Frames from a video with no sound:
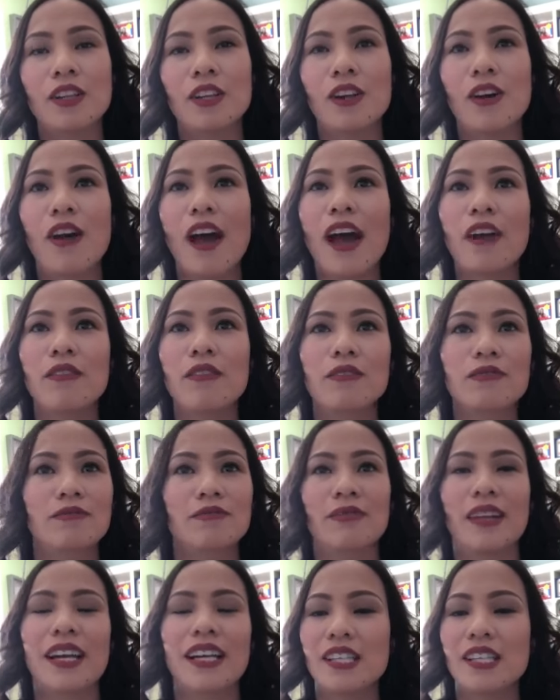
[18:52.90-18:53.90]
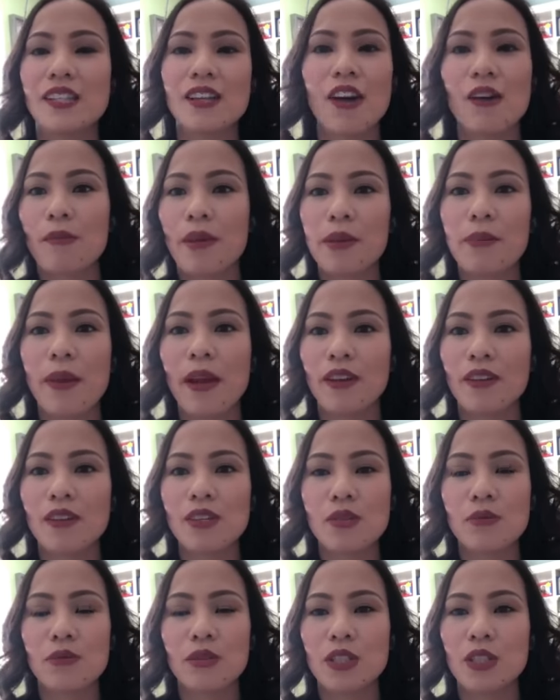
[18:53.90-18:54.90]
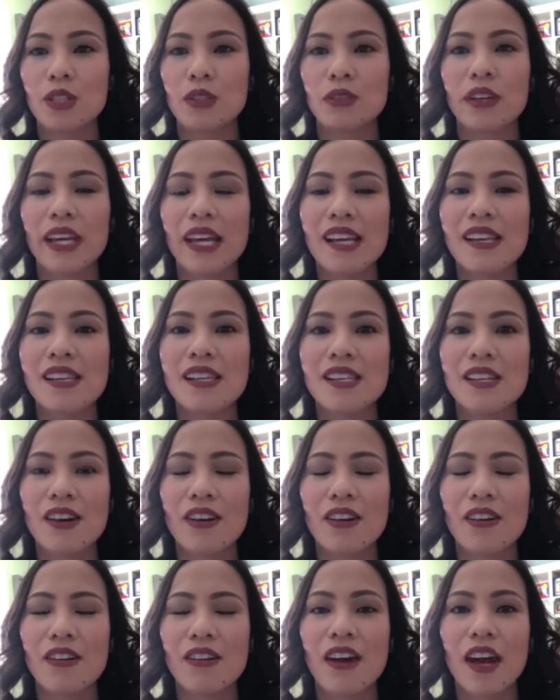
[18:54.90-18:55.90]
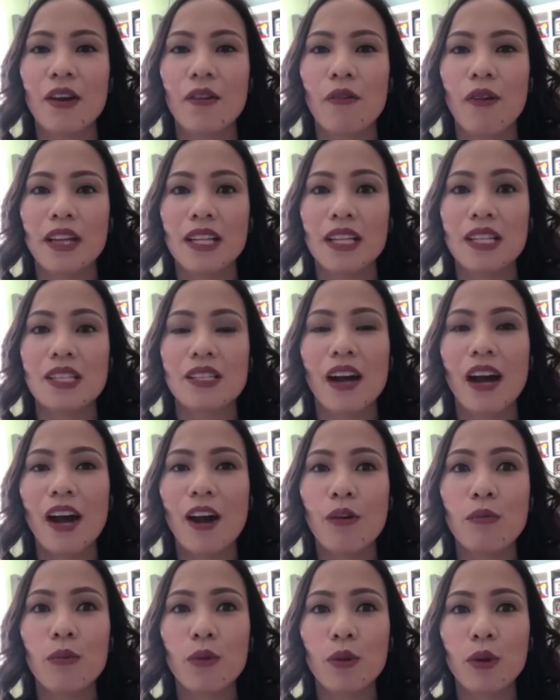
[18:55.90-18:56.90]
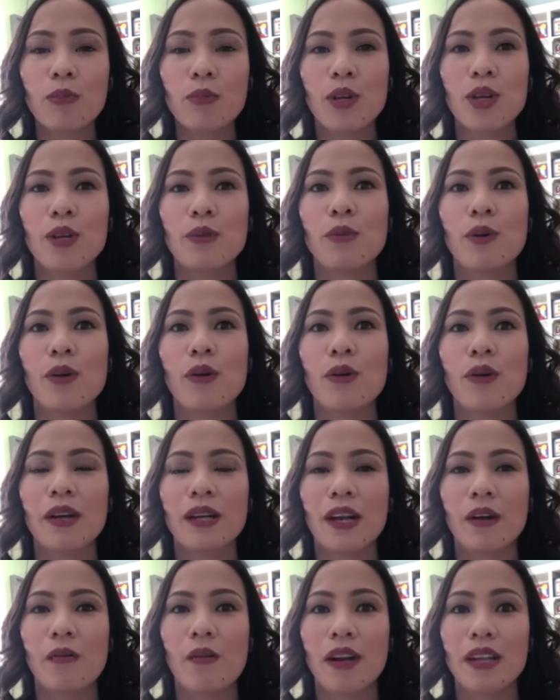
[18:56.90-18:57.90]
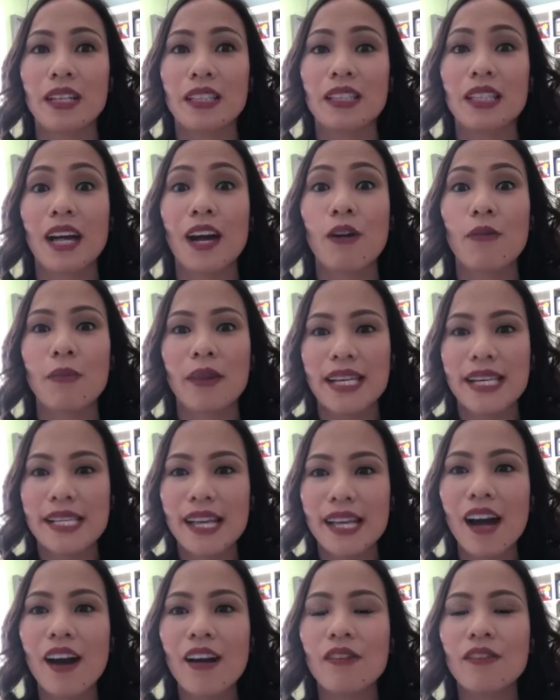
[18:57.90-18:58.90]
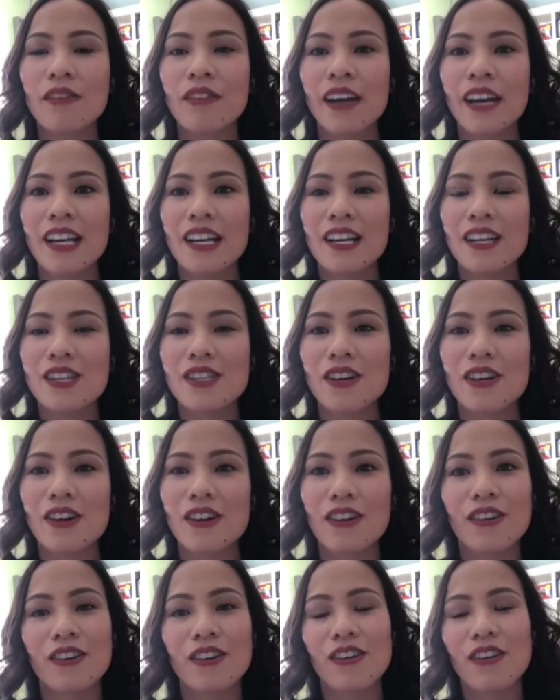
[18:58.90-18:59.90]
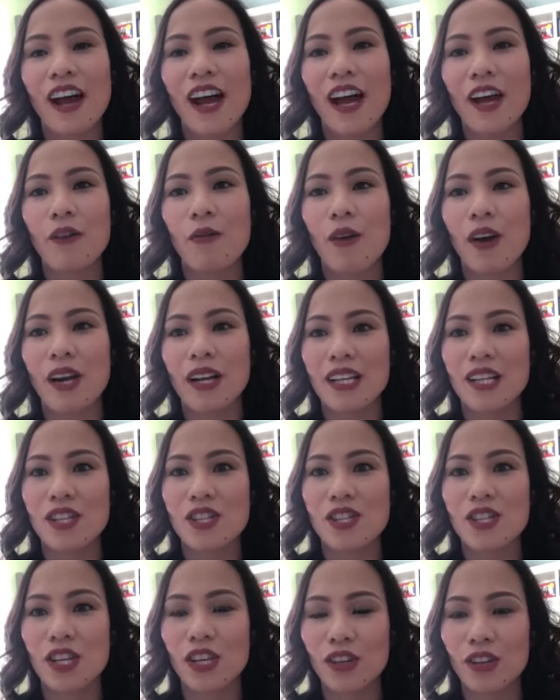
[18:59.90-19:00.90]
you know, I, I saw my parents were doing. So I wanted to help more people and I wanted to help myself. So I wanted